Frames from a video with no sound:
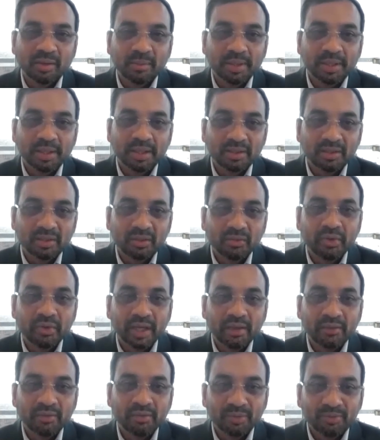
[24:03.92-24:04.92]
committed to
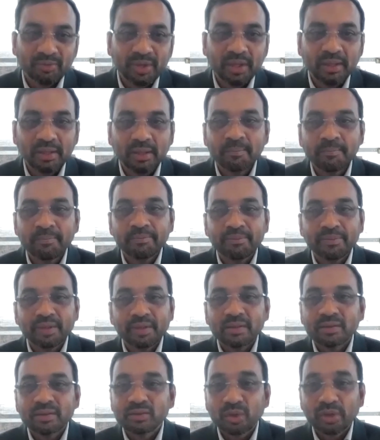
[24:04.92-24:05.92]
2050.
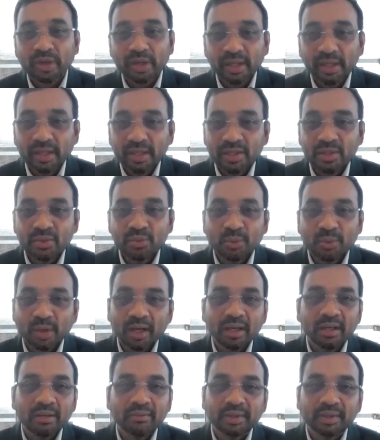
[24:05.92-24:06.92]
So each
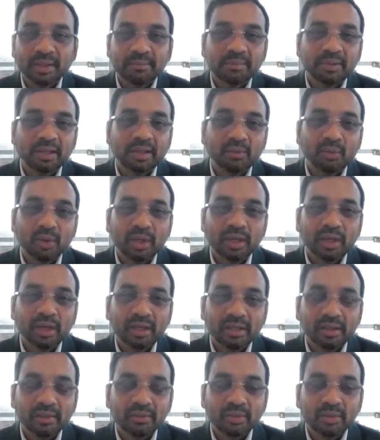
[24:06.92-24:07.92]
one of them are
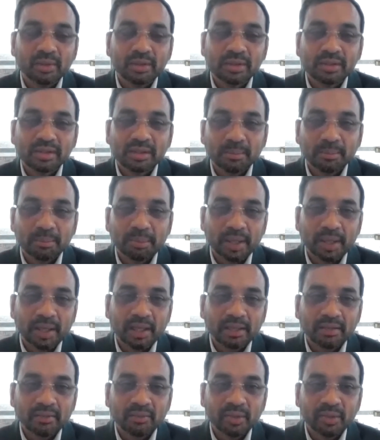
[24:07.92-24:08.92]
working towards a
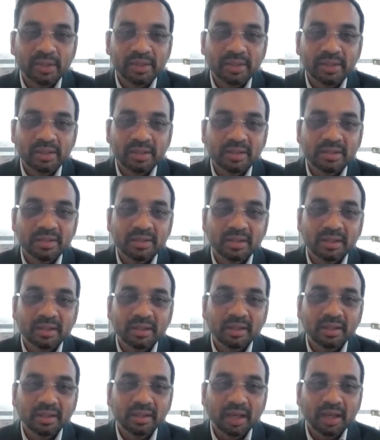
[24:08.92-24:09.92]
path which is
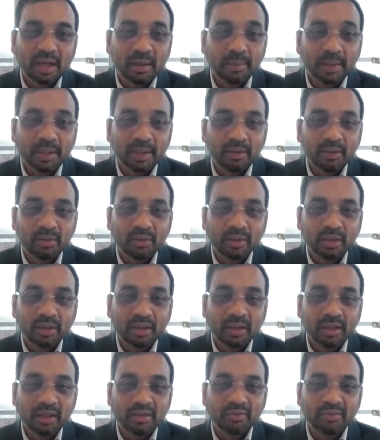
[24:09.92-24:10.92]
carbon neutral,
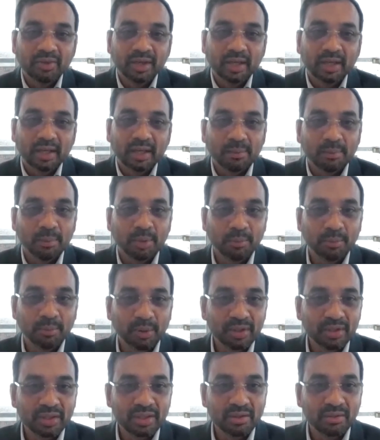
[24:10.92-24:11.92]
or in fact carbon
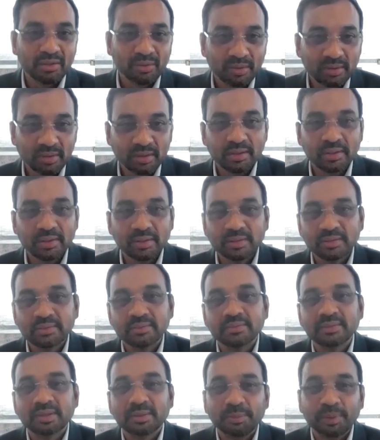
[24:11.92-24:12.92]
costing
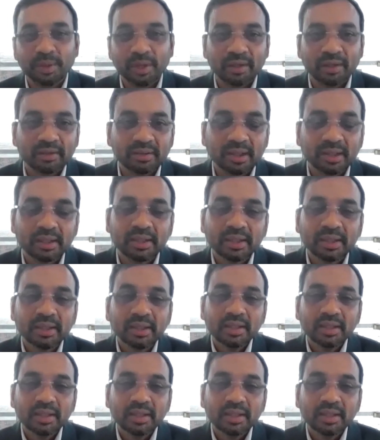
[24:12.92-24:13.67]
beyond that.